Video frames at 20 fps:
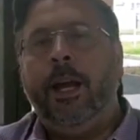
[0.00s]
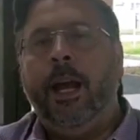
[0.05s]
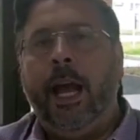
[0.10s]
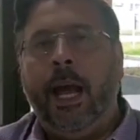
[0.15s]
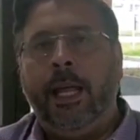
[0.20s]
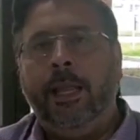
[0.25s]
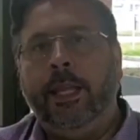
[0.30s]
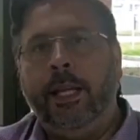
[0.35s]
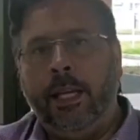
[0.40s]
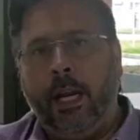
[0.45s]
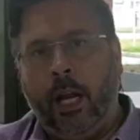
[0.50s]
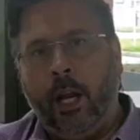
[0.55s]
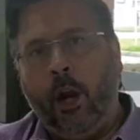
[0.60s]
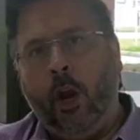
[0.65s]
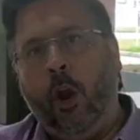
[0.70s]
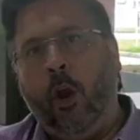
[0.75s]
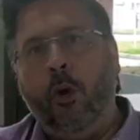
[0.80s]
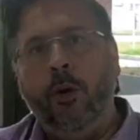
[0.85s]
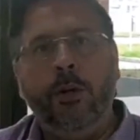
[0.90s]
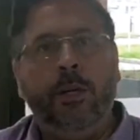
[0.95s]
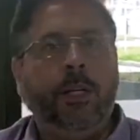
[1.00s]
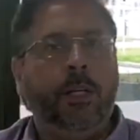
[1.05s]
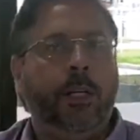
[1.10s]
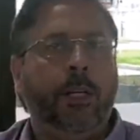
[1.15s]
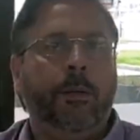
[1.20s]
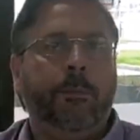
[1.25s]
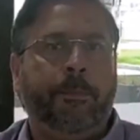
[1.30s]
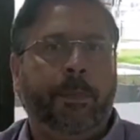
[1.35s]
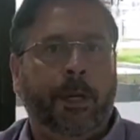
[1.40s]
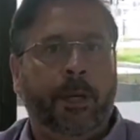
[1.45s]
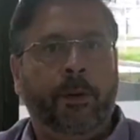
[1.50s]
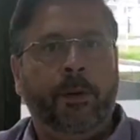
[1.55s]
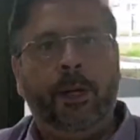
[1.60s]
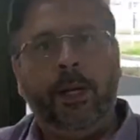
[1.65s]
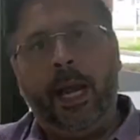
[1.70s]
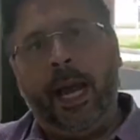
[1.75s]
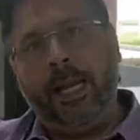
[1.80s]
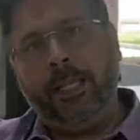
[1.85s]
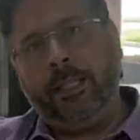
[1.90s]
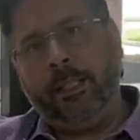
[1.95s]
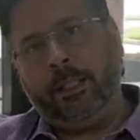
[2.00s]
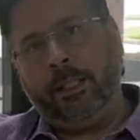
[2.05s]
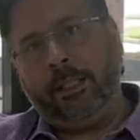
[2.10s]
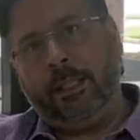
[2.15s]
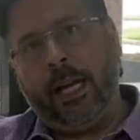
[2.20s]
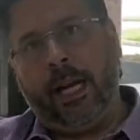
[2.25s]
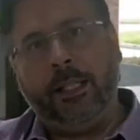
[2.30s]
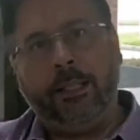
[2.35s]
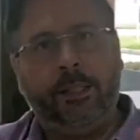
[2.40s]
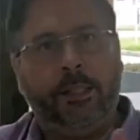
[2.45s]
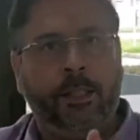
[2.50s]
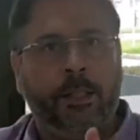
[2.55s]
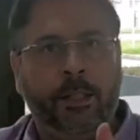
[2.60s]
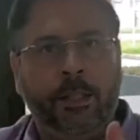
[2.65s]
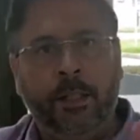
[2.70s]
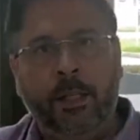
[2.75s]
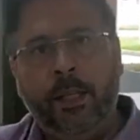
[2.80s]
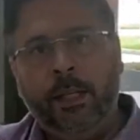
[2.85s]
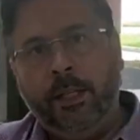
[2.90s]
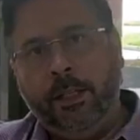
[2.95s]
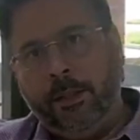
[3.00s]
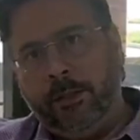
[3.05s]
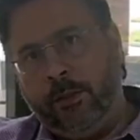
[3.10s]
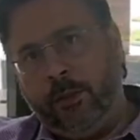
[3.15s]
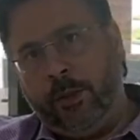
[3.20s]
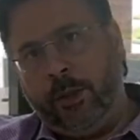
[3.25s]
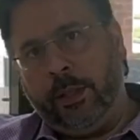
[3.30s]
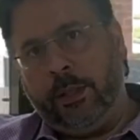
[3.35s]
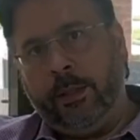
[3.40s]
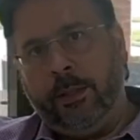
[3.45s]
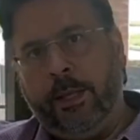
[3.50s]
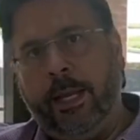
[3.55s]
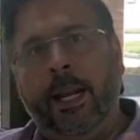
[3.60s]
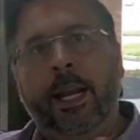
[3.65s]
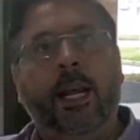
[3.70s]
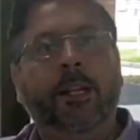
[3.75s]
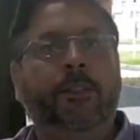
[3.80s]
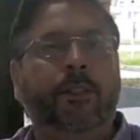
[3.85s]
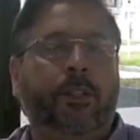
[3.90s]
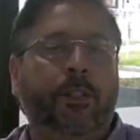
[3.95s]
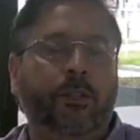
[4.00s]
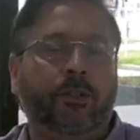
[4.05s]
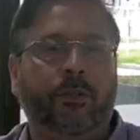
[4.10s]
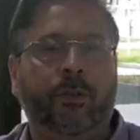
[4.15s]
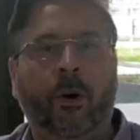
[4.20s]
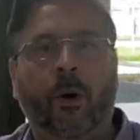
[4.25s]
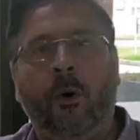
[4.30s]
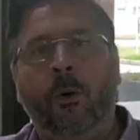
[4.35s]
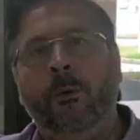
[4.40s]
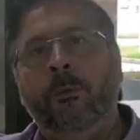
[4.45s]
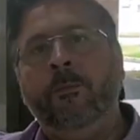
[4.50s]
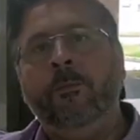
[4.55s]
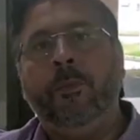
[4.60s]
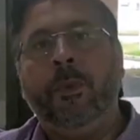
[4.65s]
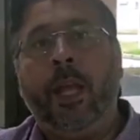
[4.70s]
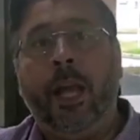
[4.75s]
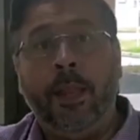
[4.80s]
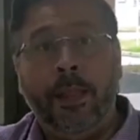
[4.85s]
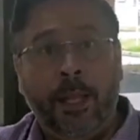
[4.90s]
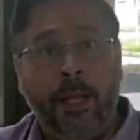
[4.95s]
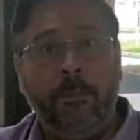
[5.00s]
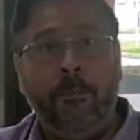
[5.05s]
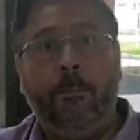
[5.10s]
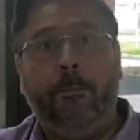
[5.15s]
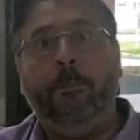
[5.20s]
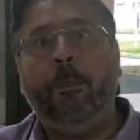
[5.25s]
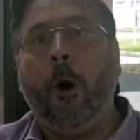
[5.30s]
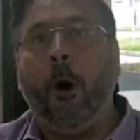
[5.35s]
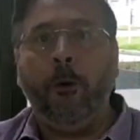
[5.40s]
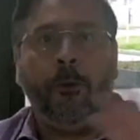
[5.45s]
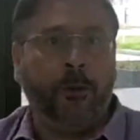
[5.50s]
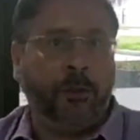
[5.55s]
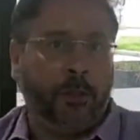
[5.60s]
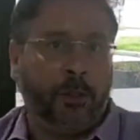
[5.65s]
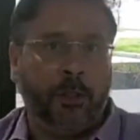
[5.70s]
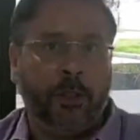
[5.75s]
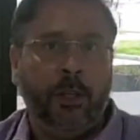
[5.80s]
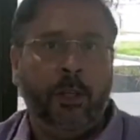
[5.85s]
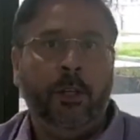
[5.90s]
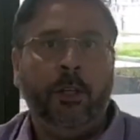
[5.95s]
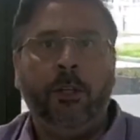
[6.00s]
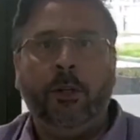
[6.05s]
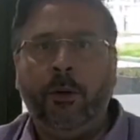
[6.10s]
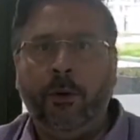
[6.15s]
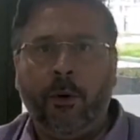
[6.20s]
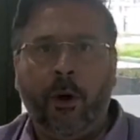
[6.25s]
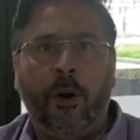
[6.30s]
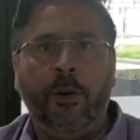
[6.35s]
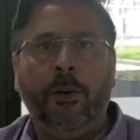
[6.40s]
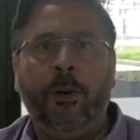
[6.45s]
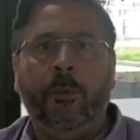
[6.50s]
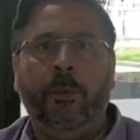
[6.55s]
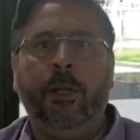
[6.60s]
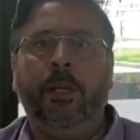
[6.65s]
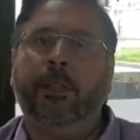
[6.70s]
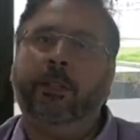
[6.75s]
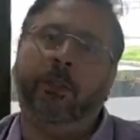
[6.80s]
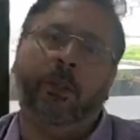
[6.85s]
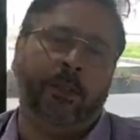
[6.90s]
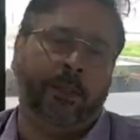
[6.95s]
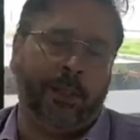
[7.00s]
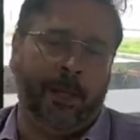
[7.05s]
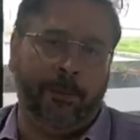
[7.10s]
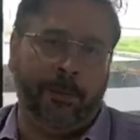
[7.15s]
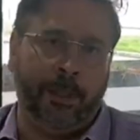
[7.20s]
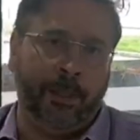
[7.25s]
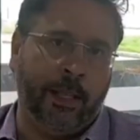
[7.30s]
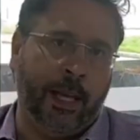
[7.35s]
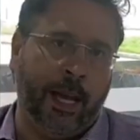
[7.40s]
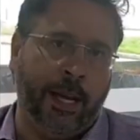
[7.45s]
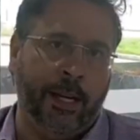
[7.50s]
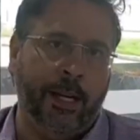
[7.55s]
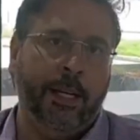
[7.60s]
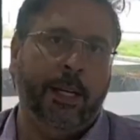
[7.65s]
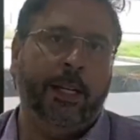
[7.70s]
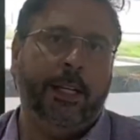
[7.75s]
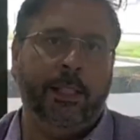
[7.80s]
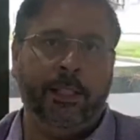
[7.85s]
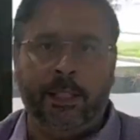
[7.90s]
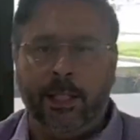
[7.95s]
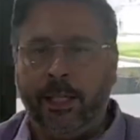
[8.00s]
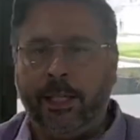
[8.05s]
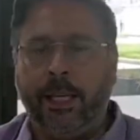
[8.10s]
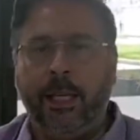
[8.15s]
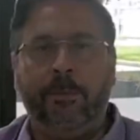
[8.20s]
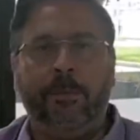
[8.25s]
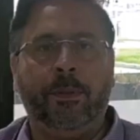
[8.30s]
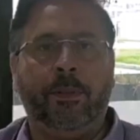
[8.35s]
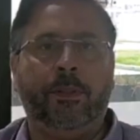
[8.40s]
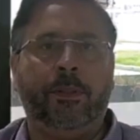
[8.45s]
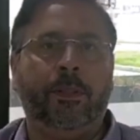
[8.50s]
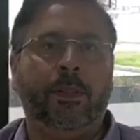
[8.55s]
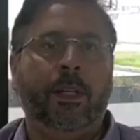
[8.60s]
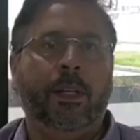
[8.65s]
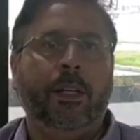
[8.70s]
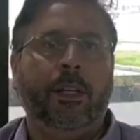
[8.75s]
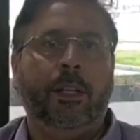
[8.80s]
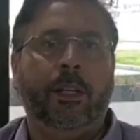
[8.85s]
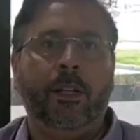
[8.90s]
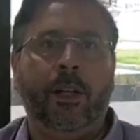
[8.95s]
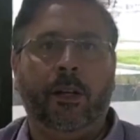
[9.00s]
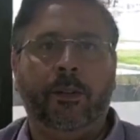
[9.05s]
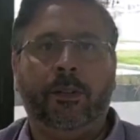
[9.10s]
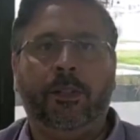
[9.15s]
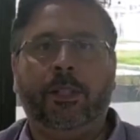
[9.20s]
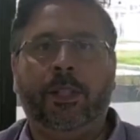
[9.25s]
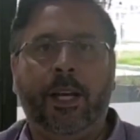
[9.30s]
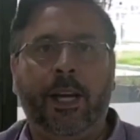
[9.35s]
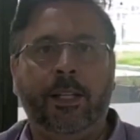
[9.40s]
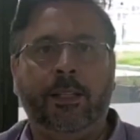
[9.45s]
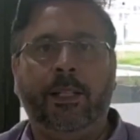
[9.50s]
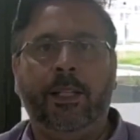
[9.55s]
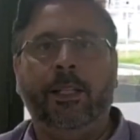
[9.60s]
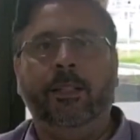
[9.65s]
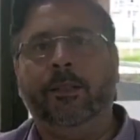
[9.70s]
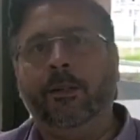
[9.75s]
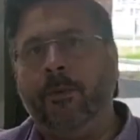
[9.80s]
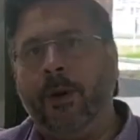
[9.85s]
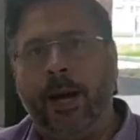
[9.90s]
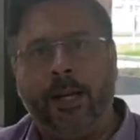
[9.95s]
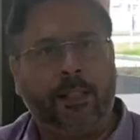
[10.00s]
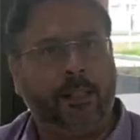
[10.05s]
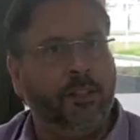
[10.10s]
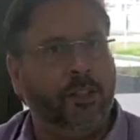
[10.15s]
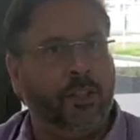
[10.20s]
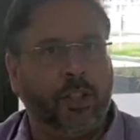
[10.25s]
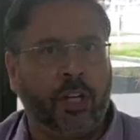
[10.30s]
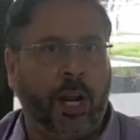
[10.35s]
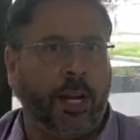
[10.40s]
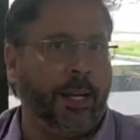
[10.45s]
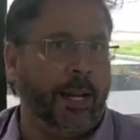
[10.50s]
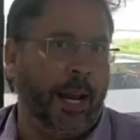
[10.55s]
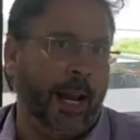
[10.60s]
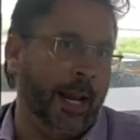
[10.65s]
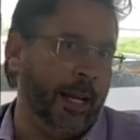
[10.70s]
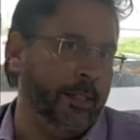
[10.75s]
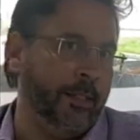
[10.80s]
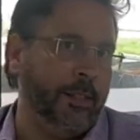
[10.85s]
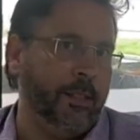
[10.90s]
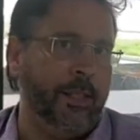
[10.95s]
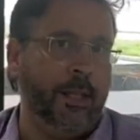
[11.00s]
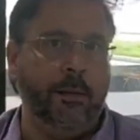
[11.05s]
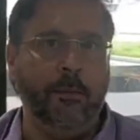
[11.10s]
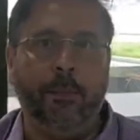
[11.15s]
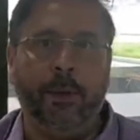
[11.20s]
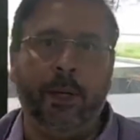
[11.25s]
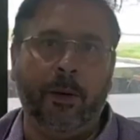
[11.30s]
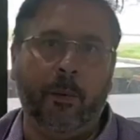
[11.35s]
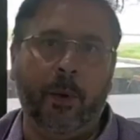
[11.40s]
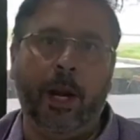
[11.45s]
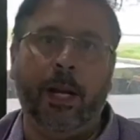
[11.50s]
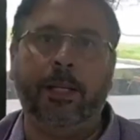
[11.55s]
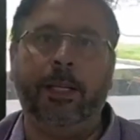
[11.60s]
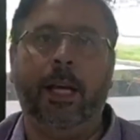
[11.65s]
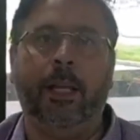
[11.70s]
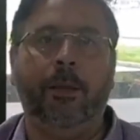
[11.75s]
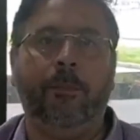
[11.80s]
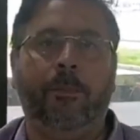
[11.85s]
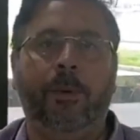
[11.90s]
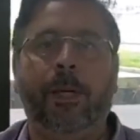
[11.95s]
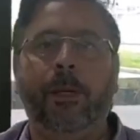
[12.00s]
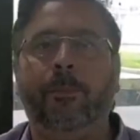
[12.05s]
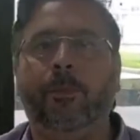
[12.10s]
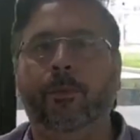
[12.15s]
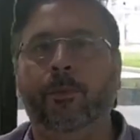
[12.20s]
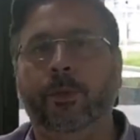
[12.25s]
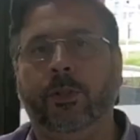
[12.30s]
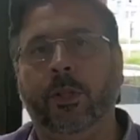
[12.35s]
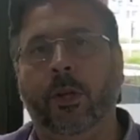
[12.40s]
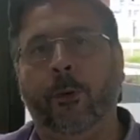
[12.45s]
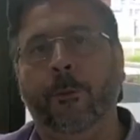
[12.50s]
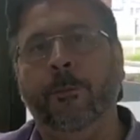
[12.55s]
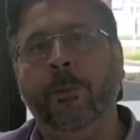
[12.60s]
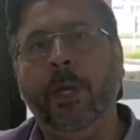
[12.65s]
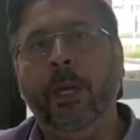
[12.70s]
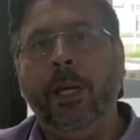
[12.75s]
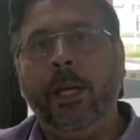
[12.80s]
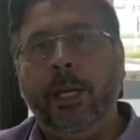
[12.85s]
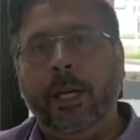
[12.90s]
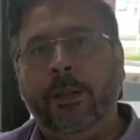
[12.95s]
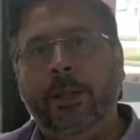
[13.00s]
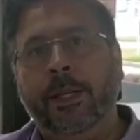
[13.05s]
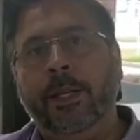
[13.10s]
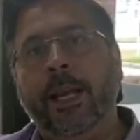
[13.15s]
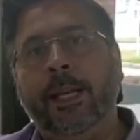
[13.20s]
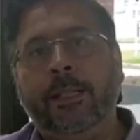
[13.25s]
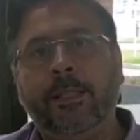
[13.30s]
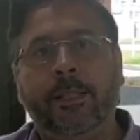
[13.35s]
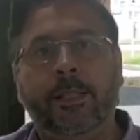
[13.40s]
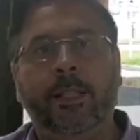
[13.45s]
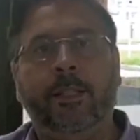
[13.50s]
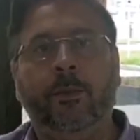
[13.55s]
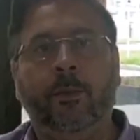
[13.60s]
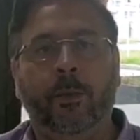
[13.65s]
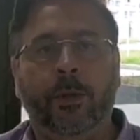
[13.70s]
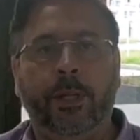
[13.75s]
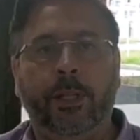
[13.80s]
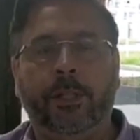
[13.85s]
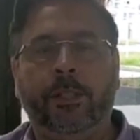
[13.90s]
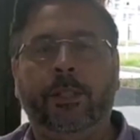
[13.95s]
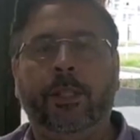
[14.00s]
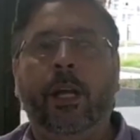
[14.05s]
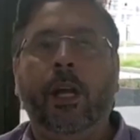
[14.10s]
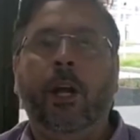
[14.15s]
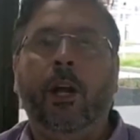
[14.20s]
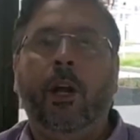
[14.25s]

and then a longer period as it starts to sort of get under control. And then post corona, when it's not something that is going to keep us, you know, scared to interact and shake hands and, and be around other people. So in the next six weeks,